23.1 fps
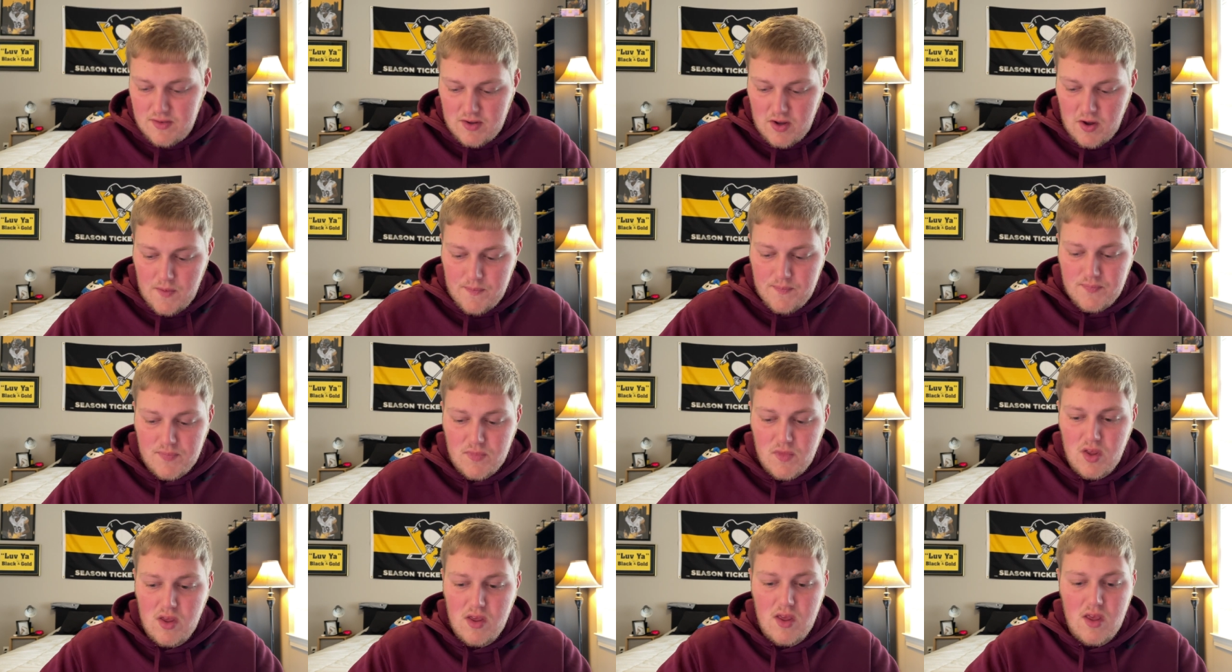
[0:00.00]
So
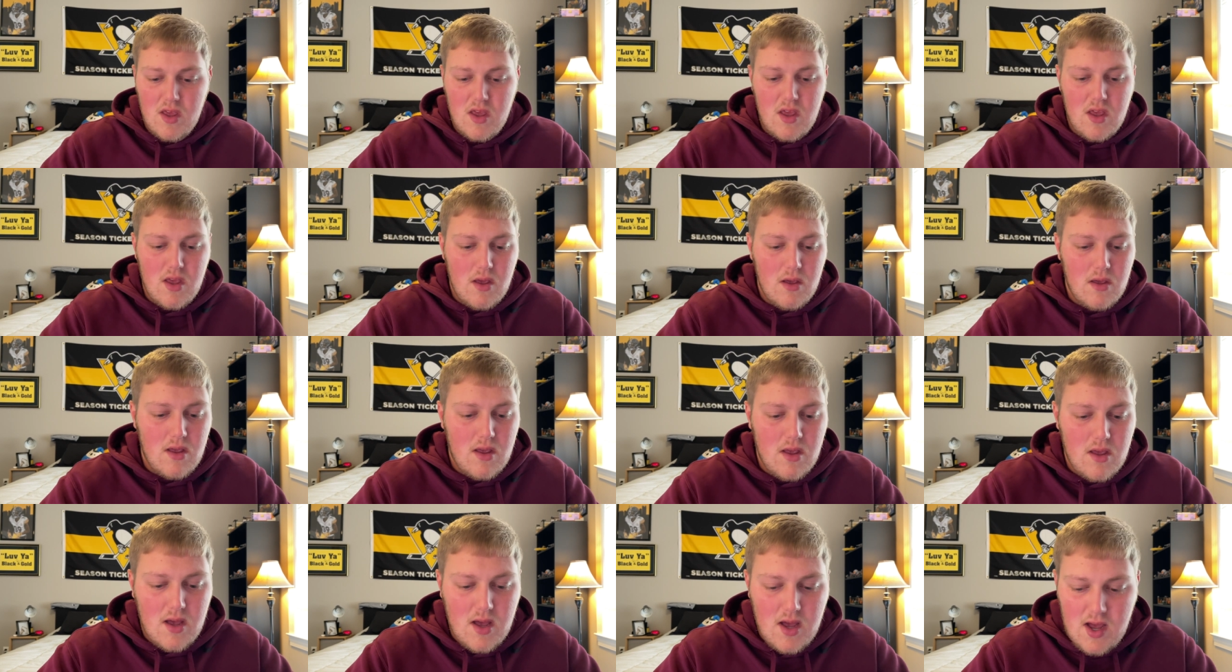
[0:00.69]

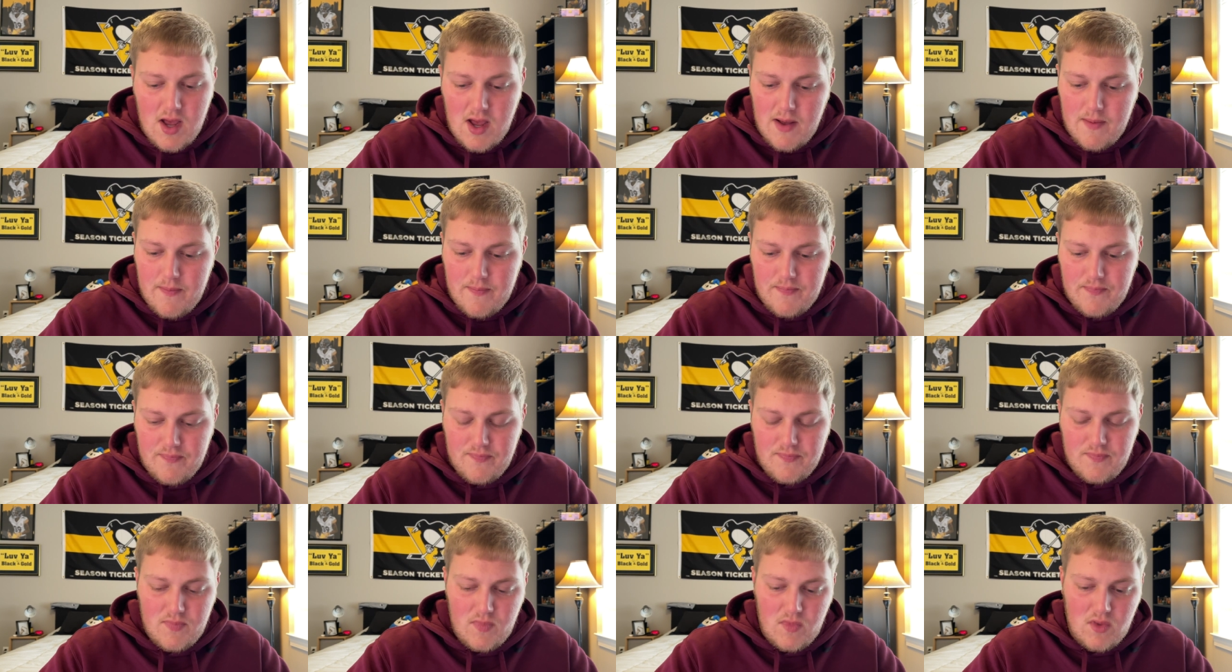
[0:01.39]
um, I'm
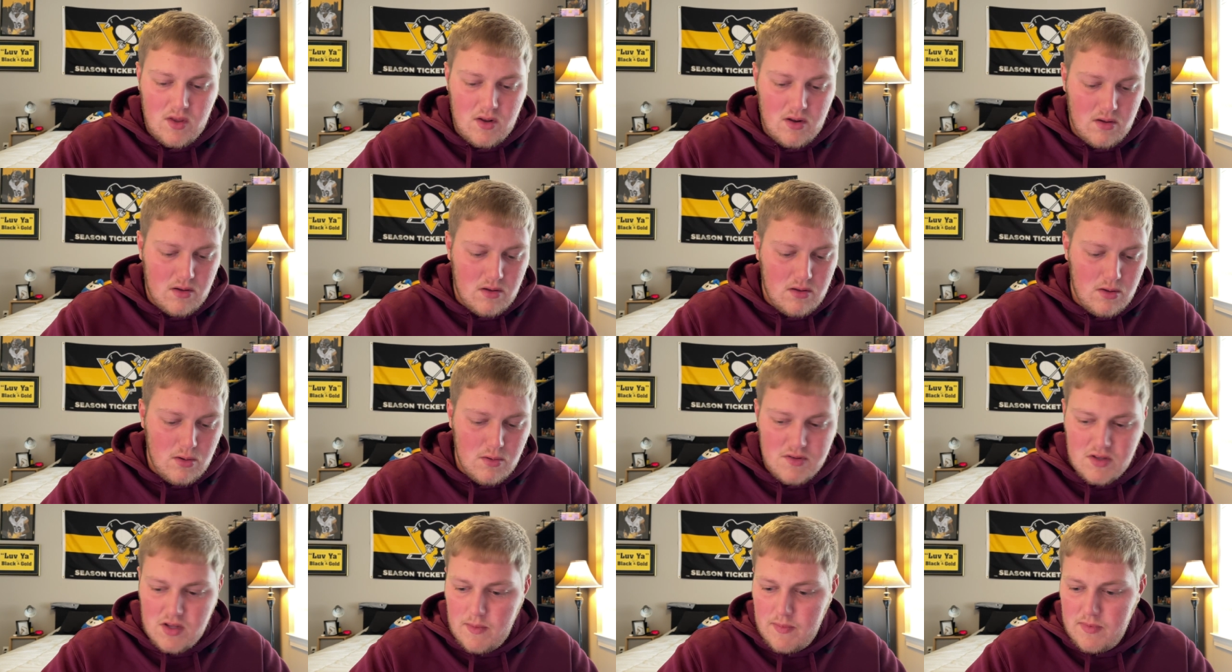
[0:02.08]
going to
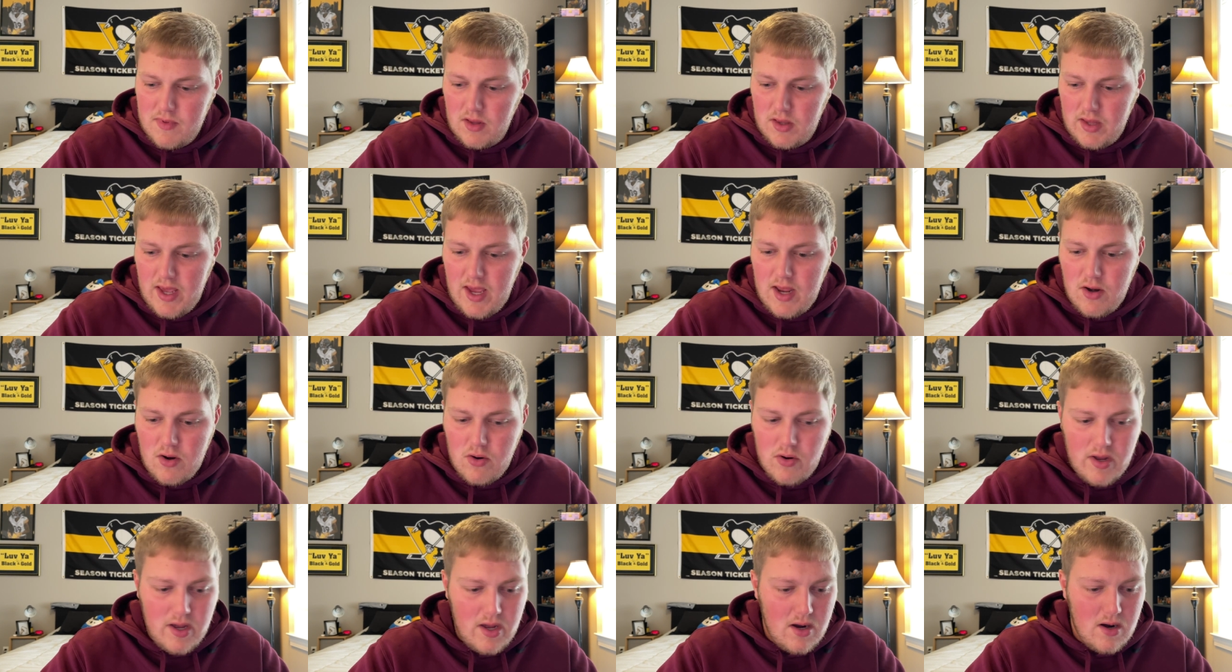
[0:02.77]
close up the
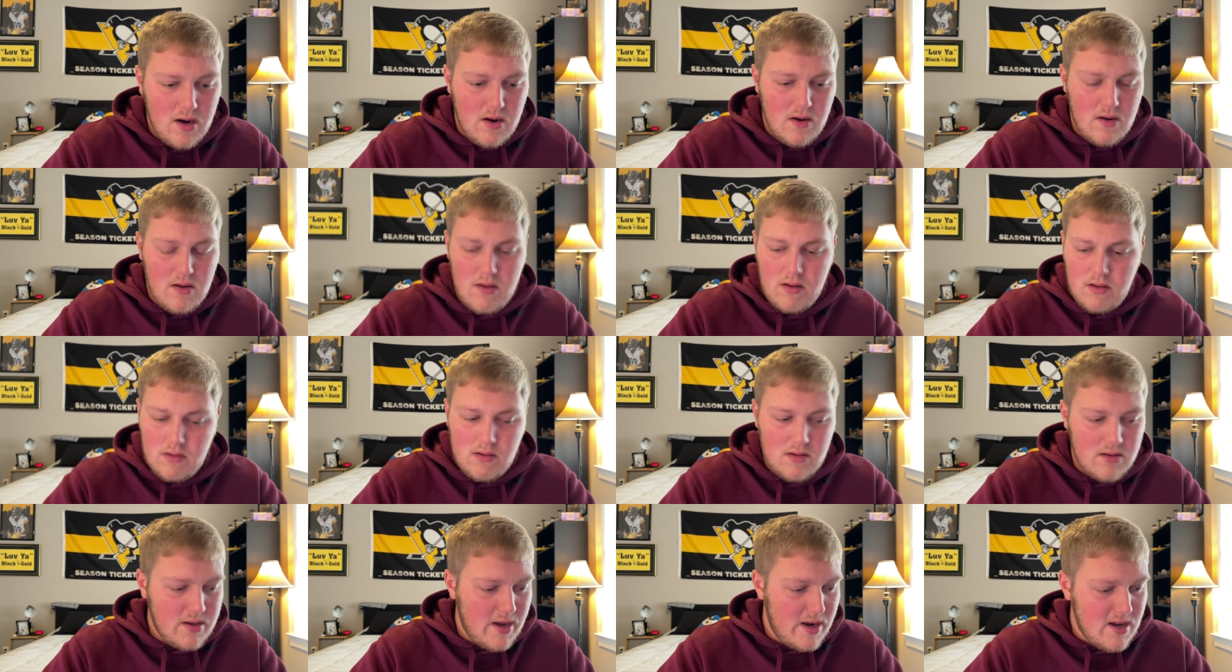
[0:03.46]
lander here,
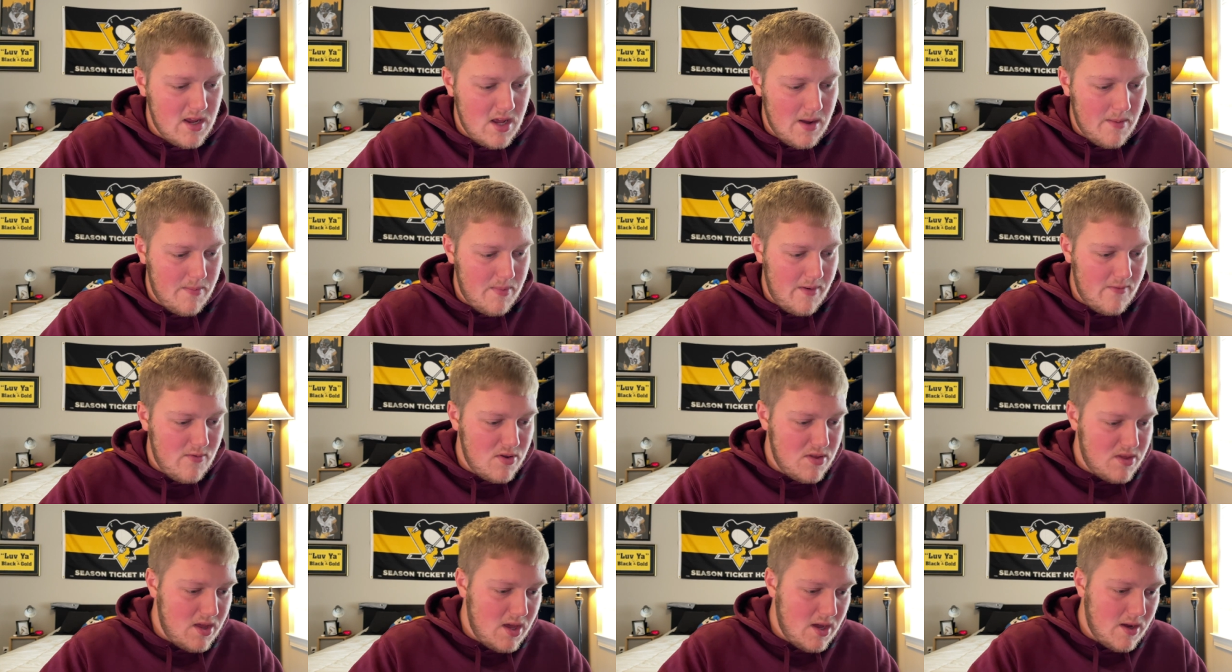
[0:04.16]
tidy up
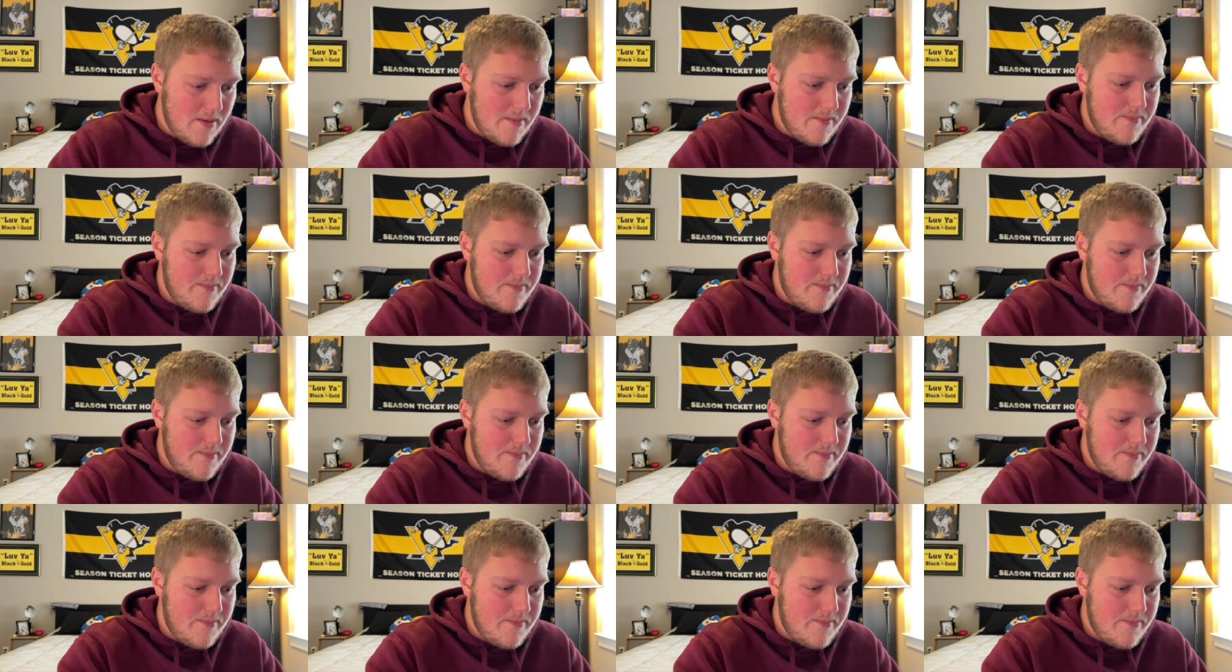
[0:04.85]
everything.